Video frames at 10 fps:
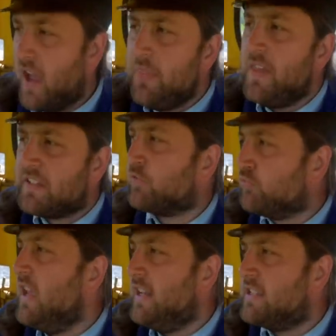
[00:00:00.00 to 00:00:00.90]
and this
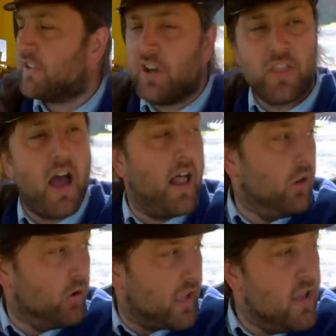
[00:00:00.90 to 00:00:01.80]
really does have
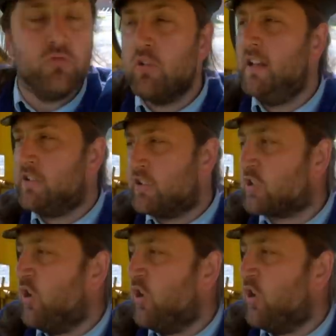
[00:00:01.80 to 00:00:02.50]
that look. It really does